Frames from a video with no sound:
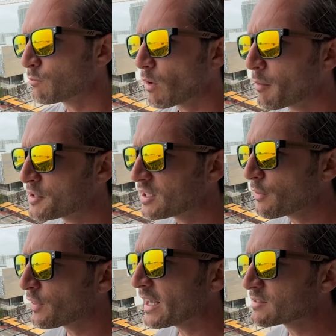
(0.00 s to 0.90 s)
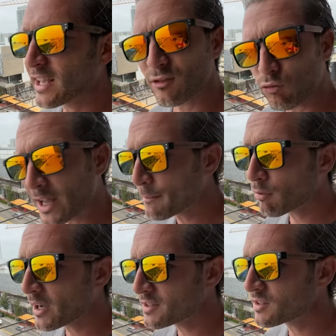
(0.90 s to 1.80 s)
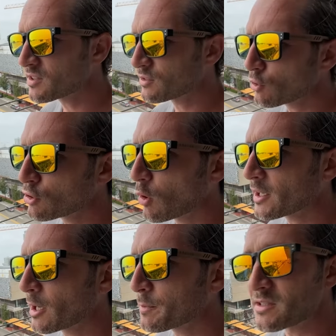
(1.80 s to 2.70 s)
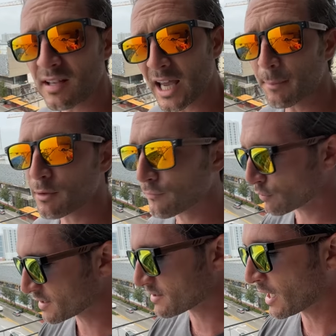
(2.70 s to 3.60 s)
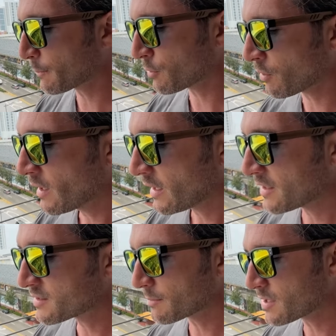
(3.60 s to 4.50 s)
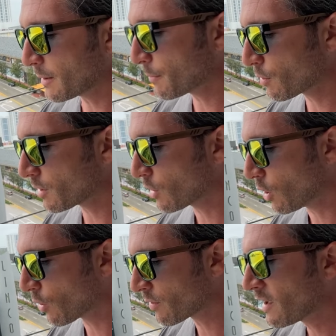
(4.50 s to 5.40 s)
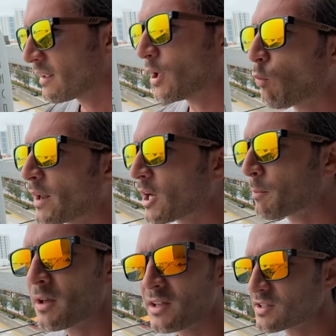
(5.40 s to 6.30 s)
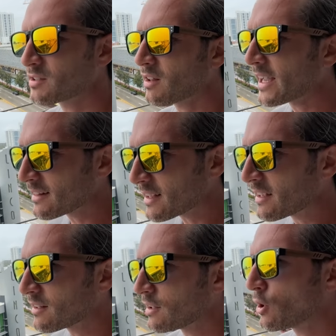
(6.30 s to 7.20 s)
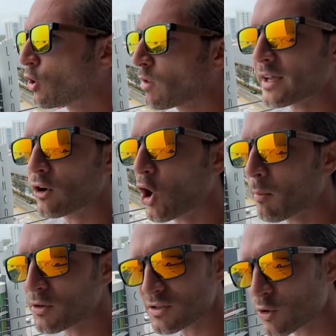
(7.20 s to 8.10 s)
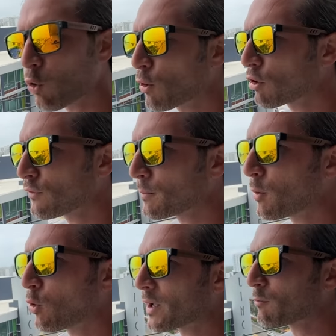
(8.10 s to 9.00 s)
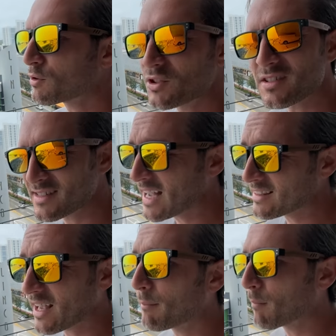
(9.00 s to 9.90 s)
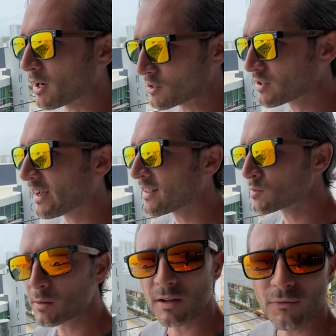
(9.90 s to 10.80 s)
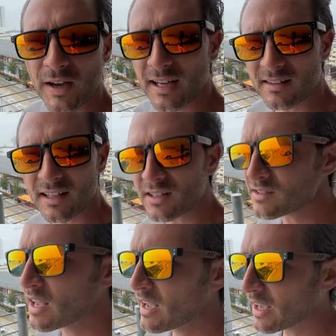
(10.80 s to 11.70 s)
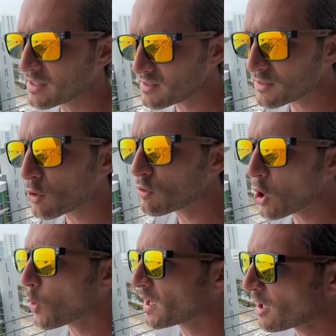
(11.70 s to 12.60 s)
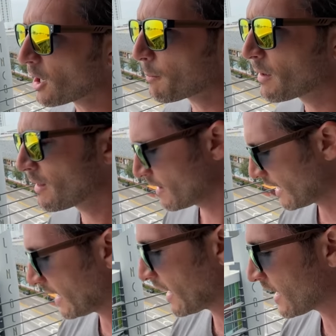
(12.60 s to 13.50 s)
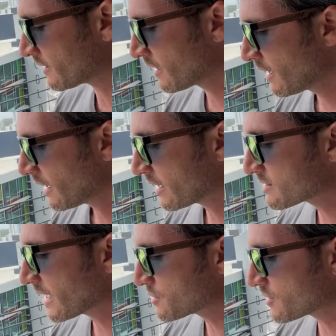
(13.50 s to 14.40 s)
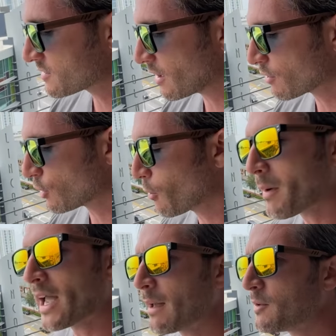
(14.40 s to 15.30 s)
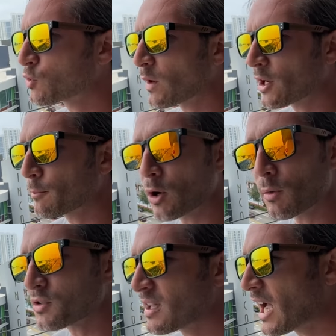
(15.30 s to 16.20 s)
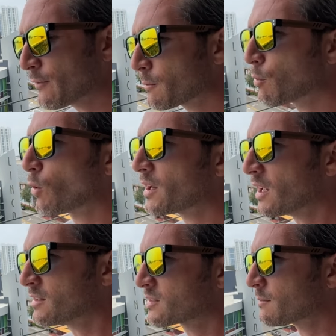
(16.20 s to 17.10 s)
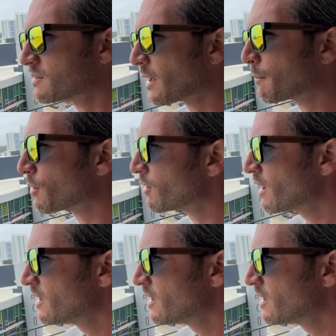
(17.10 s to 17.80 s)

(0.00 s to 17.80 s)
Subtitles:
When we see things like rent prices still going up in Tampa, for example, in September alone, it went up slightly, like almost a quarter of a point, which is not that much, guys, but the fact is, it's still going up, and it's not just there. Miami's went up almost half a point in September.